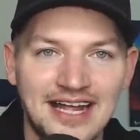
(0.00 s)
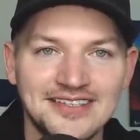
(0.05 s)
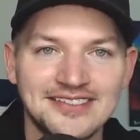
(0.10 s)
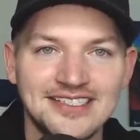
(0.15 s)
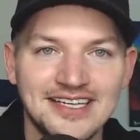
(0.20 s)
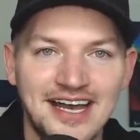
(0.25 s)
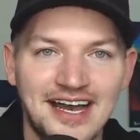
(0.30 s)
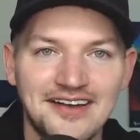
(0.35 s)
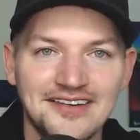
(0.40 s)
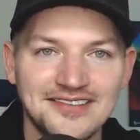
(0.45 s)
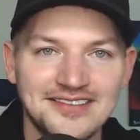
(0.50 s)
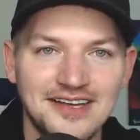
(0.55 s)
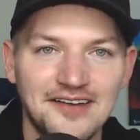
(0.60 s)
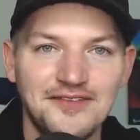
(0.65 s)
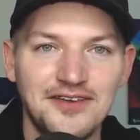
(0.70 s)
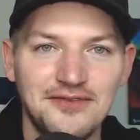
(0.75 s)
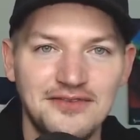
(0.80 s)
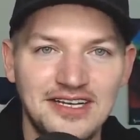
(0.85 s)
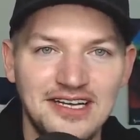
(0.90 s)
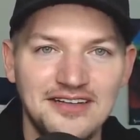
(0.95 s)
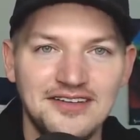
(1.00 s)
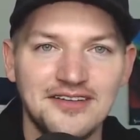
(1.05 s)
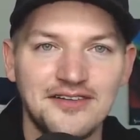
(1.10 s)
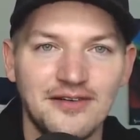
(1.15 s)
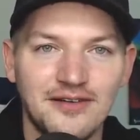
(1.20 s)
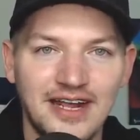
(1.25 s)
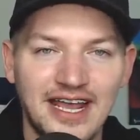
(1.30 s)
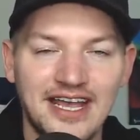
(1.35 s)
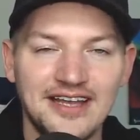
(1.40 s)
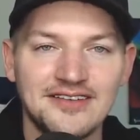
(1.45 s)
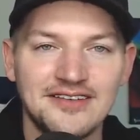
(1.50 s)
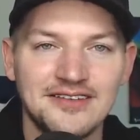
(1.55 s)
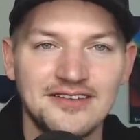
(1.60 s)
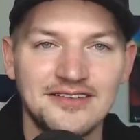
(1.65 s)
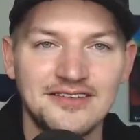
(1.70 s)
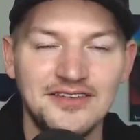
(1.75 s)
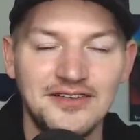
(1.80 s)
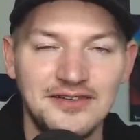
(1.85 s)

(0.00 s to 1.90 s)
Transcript: that's the kind of stuff you need to create.